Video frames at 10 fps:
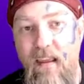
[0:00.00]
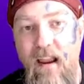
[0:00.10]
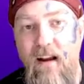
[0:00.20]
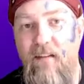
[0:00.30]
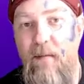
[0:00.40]

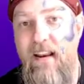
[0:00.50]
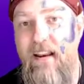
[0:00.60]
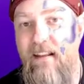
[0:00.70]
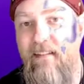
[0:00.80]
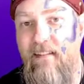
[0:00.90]
Everybody
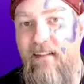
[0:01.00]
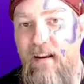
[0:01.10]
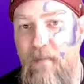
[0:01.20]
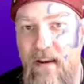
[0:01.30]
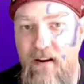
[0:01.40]
needs to
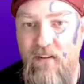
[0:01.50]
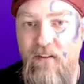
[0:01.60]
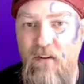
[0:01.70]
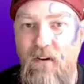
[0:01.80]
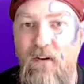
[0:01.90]
send me your
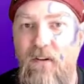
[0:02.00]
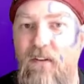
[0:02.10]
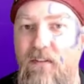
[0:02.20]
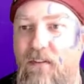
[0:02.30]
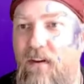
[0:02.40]

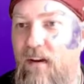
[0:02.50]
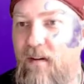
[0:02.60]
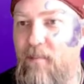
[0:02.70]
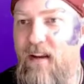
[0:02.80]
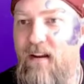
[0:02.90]
scrolls
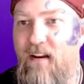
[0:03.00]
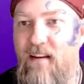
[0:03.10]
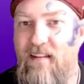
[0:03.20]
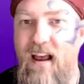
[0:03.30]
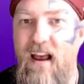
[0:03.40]

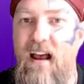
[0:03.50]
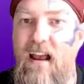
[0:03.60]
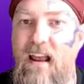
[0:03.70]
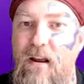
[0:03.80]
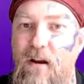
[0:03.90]
because
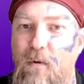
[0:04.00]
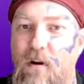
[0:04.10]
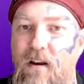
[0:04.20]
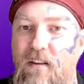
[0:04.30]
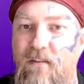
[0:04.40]
I
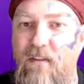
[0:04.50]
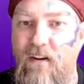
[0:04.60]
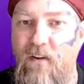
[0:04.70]
was victorious.